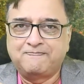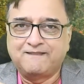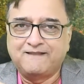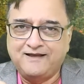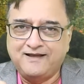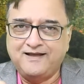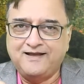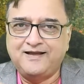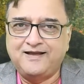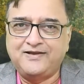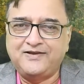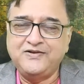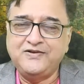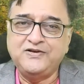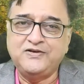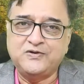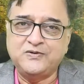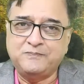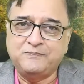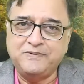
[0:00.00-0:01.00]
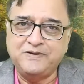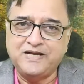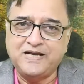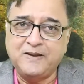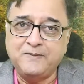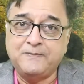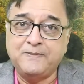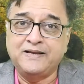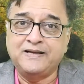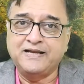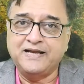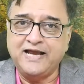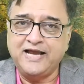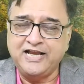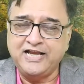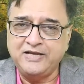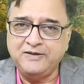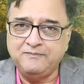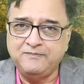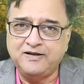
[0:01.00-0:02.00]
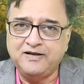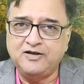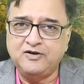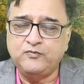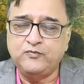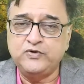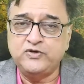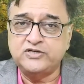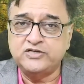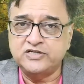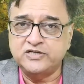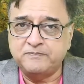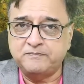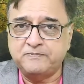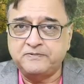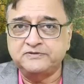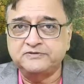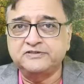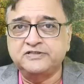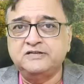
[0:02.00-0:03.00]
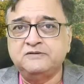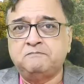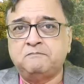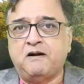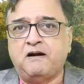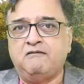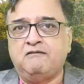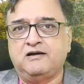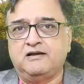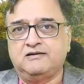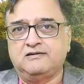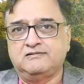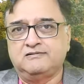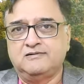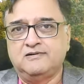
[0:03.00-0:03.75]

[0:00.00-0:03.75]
You need to pick up an animal which represents power.